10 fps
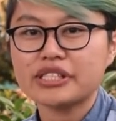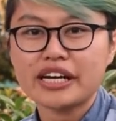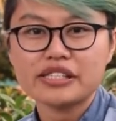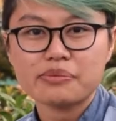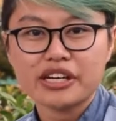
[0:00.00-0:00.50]

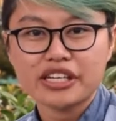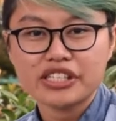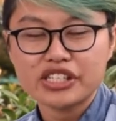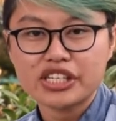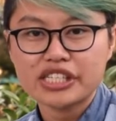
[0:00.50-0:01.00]
Chinese
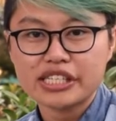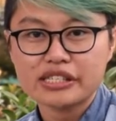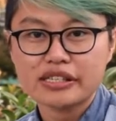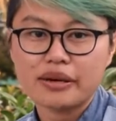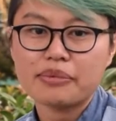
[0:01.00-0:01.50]
American
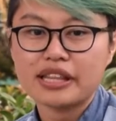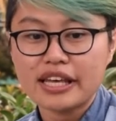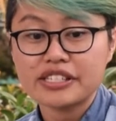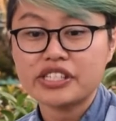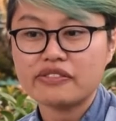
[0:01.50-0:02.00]
churches in
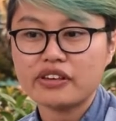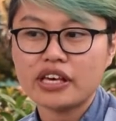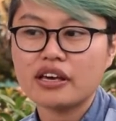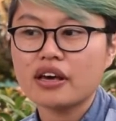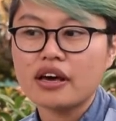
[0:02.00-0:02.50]
the
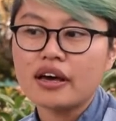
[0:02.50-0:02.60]
SGV.